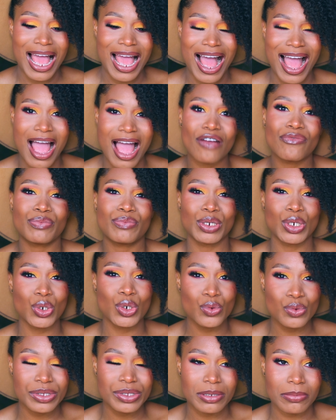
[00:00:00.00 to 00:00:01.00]
I have
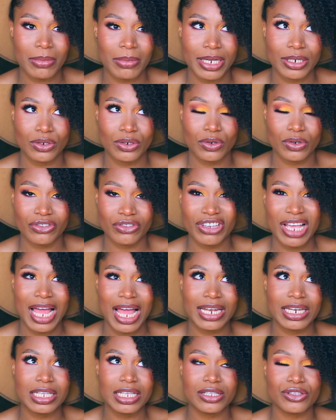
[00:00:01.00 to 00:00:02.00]
been losing my Dutch,
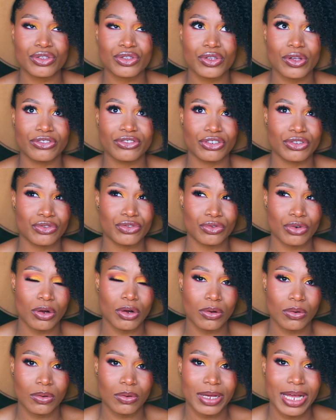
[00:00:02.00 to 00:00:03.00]
and it's such a
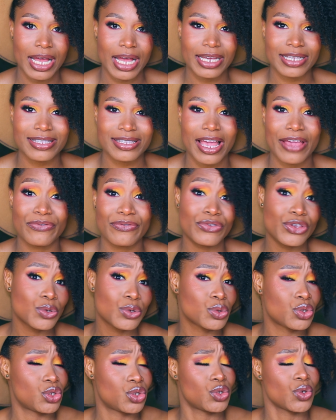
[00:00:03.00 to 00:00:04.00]
struggle, guys. I
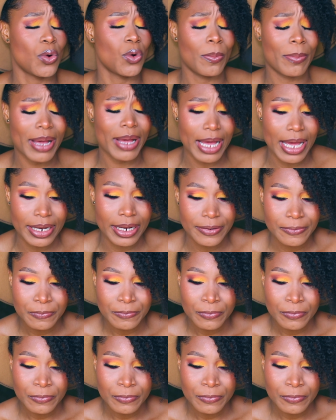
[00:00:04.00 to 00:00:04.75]
feel so bad